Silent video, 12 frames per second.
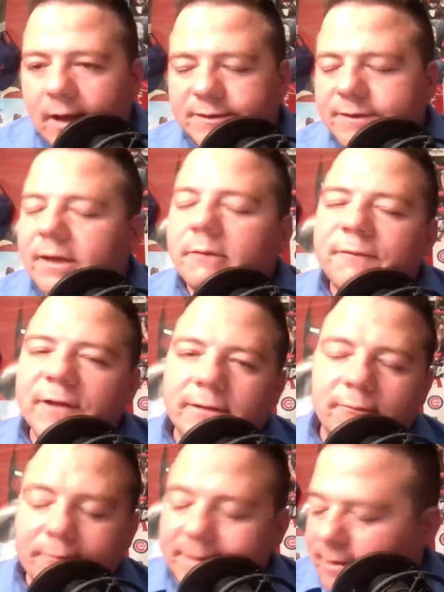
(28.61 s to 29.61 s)
Uh, just kind of
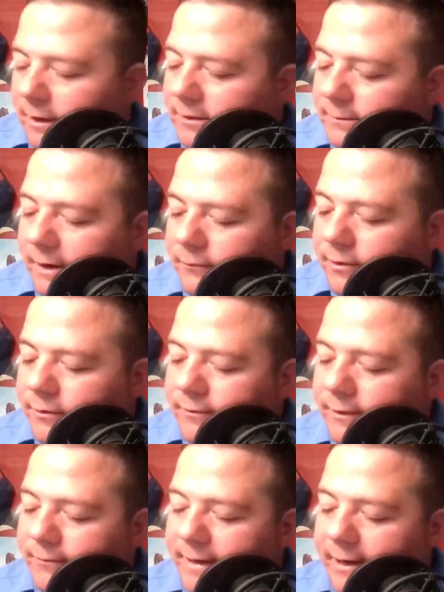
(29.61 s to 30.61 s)
reflect on what we talked about real
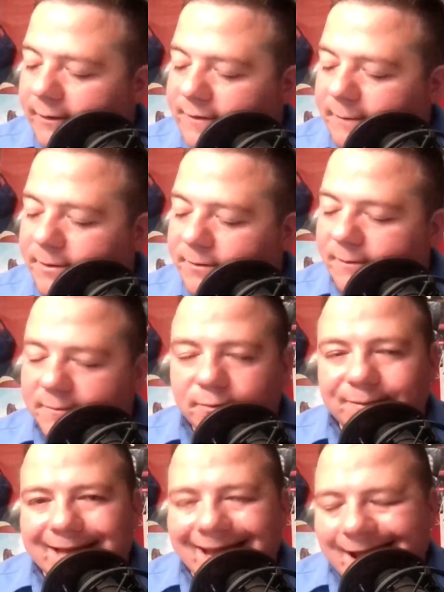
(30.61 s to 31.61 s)
quick. We had our
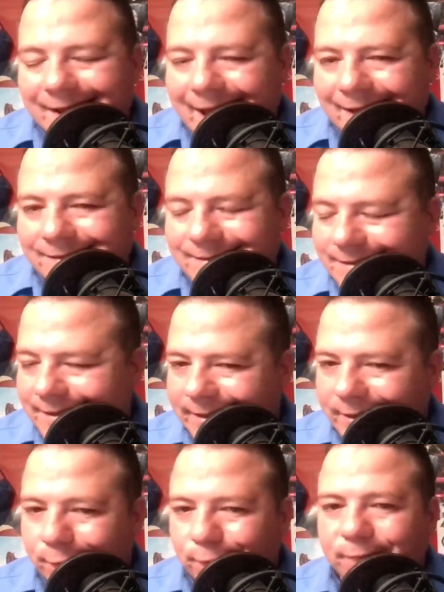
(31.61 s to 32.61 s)
WWE
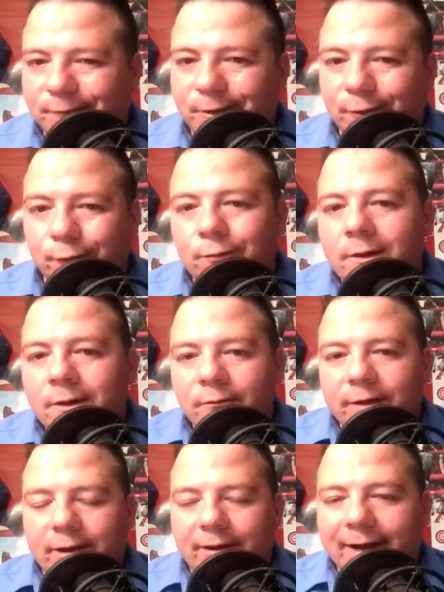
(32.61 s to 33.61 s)
NXT review,
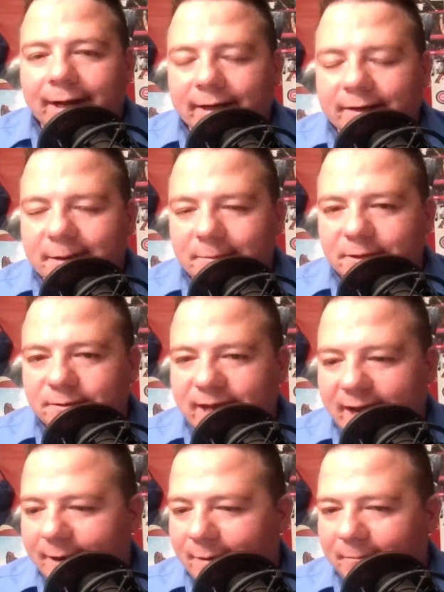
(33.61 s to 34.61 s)
we had our
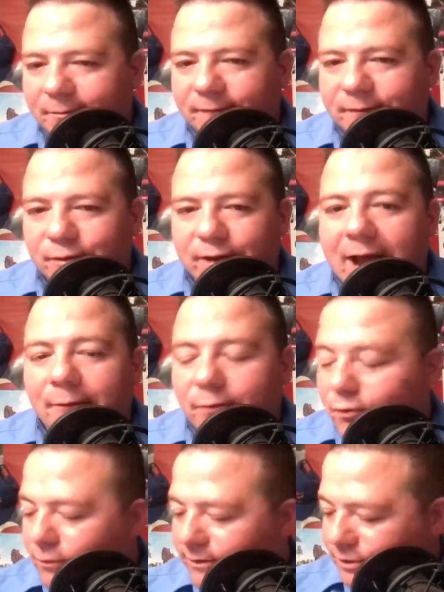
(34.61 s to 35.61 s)
AEW Dynamite preview, and now
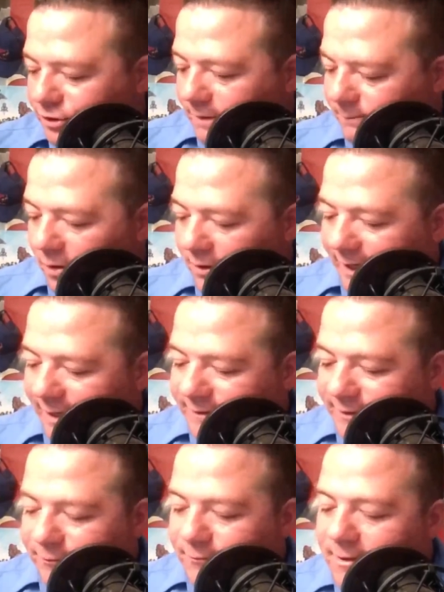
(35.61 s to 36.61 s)
we're going to jump on
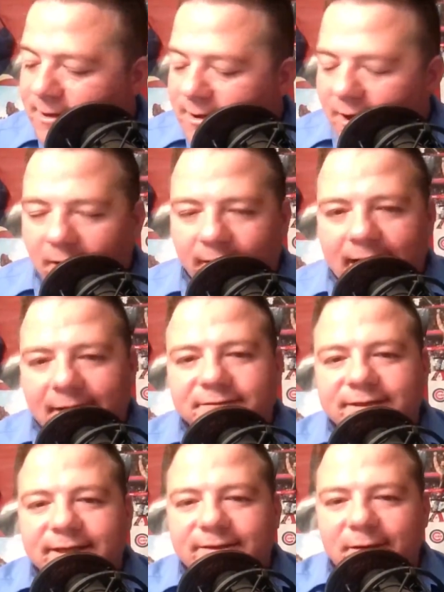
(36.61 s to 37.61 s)
into our
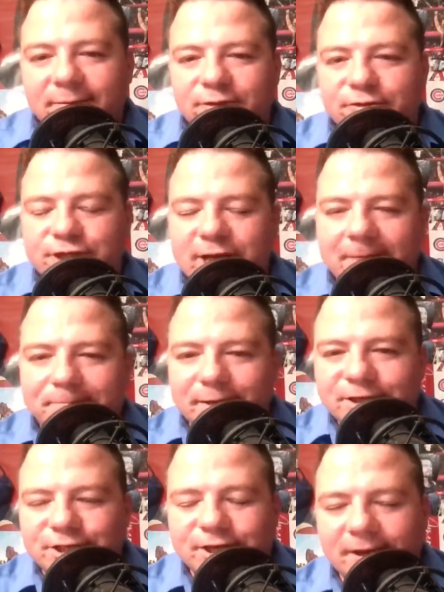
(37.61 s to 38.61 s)
FTW
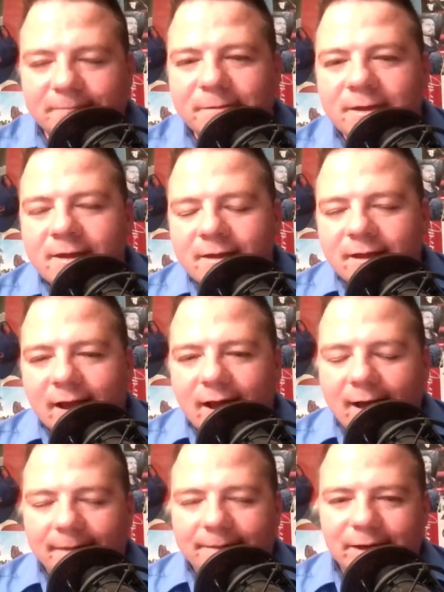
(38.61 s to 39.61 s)
Championship,
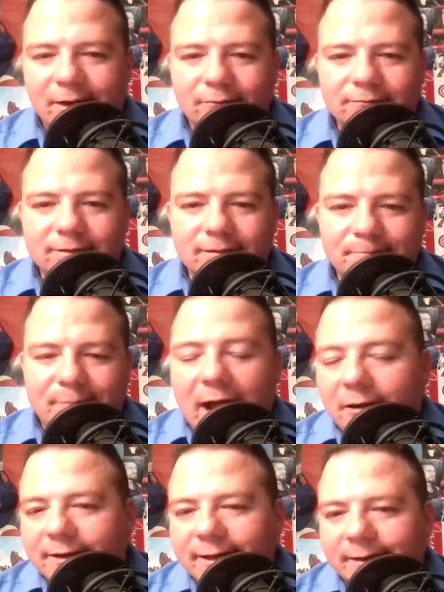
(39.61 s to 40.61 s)
uh, you know,
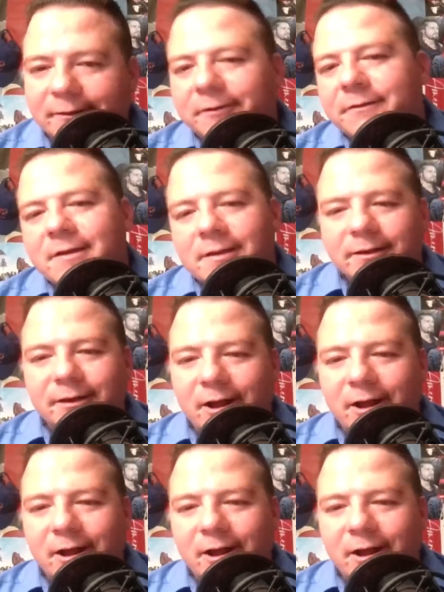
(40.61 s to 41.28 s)
bout here.